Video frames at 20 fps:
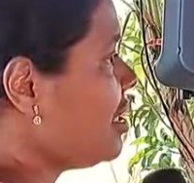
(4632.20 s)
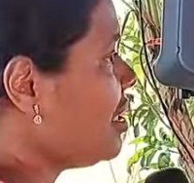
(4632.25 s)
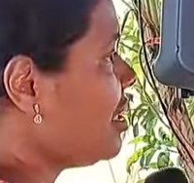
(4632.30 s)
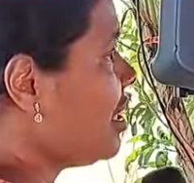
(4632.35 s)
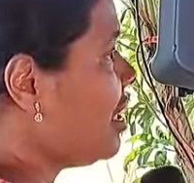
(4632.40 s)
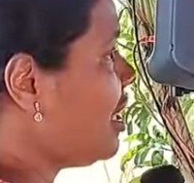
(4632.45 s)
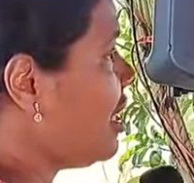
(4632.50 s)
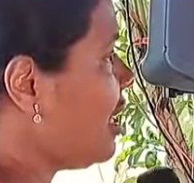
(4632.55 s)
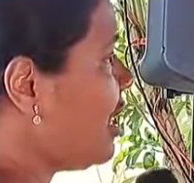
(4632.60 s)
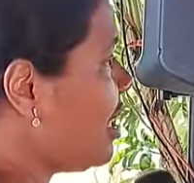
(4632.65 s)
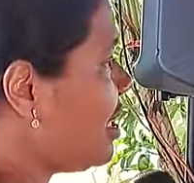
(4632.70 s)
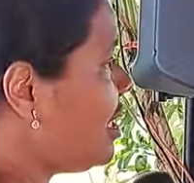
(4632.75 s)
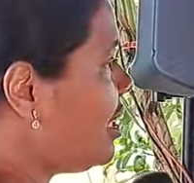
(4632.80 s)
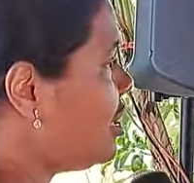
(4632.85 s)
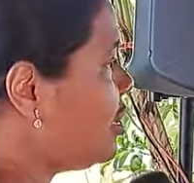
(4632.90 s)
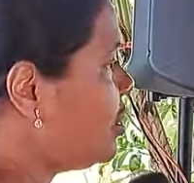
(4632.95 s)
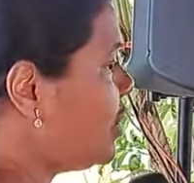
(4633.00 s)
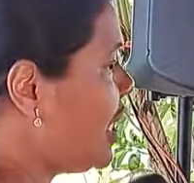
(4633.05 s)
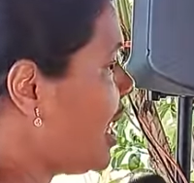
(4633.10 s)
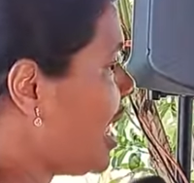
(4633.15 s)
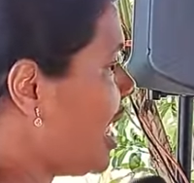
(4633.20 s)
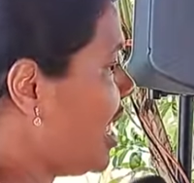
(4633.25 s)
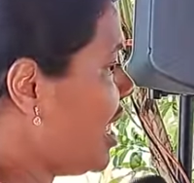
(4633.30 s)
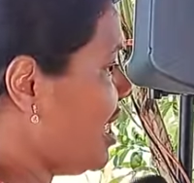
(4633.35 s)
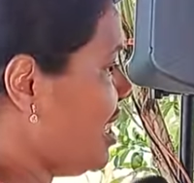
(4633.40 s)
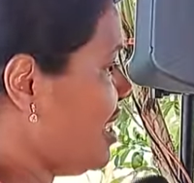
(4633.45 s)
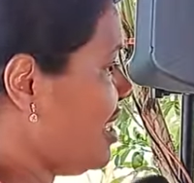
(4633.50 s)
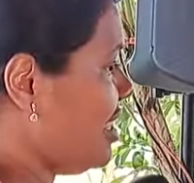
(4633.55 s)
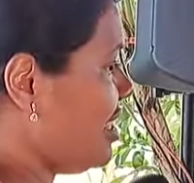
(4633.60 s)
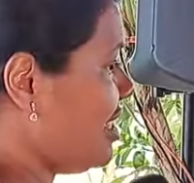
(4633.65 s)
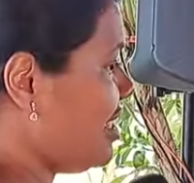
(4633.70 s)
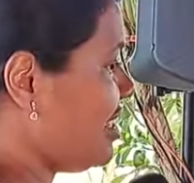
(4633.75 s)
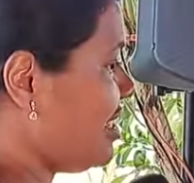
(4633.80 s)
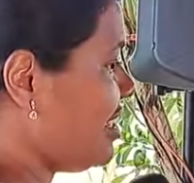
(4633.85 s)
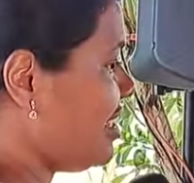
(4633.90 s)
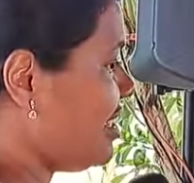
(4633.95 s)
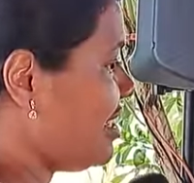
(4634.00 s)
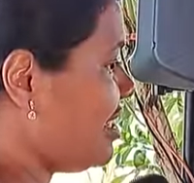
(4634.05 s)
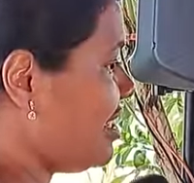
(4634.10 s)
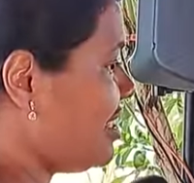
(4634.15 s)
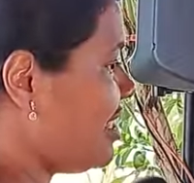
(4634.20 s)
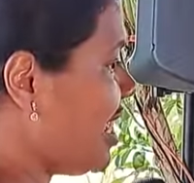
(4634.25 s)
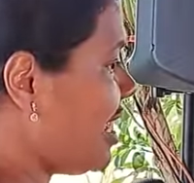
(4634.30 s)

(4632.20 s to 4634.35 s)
Hallelujah. Hallelujah.